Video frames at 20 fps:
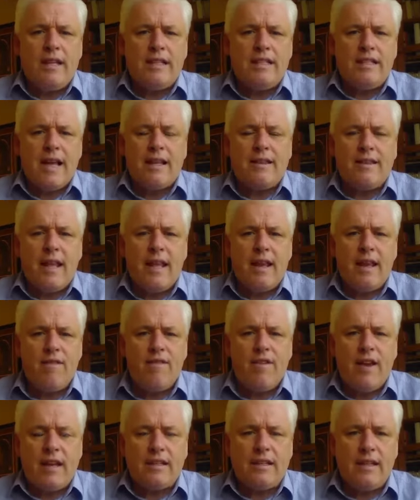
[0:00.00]
is that then
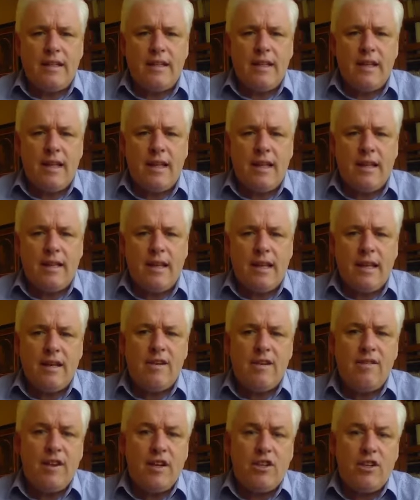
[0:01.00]
affecting the
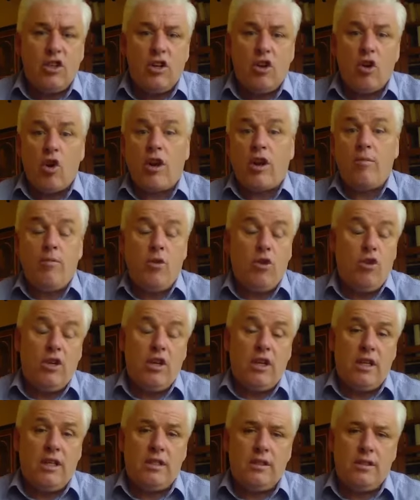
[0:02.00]
individual or
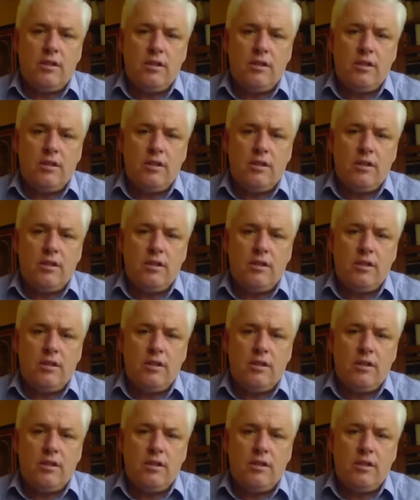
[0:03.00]
communities?